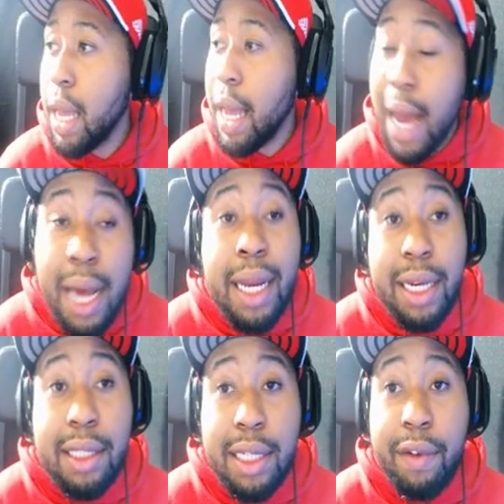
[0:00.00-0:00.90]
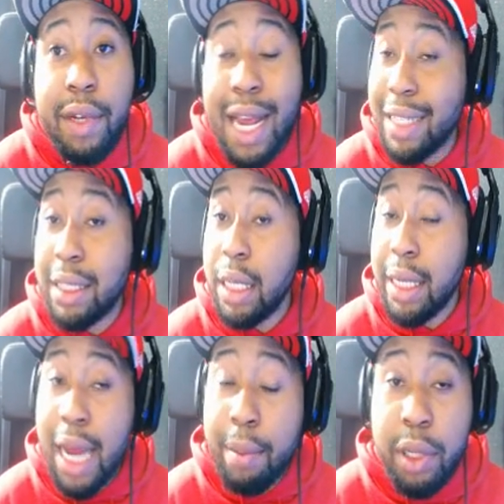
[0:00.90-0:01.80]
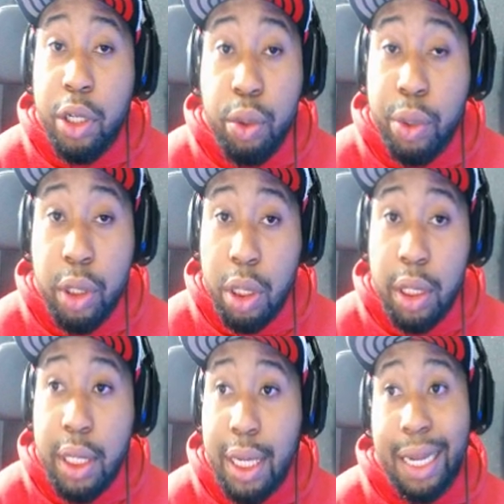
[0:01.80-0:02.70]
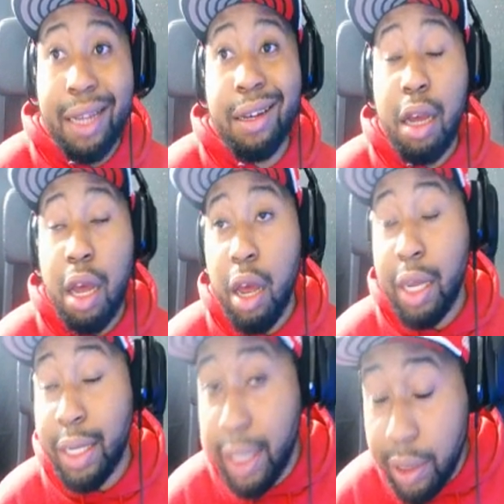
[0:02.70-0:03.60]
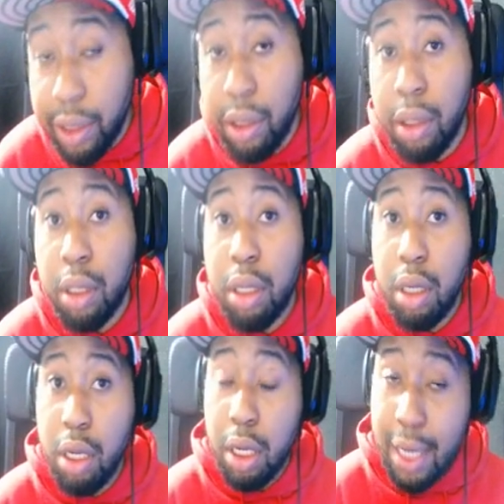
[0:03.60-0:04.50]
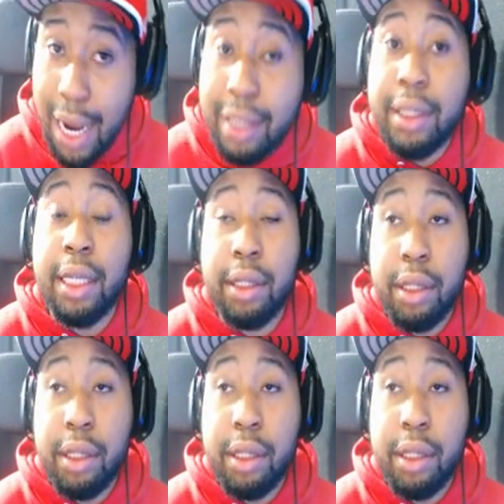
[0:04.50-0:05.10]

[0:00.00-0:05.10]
Hot 97 has not been doing good in digital content.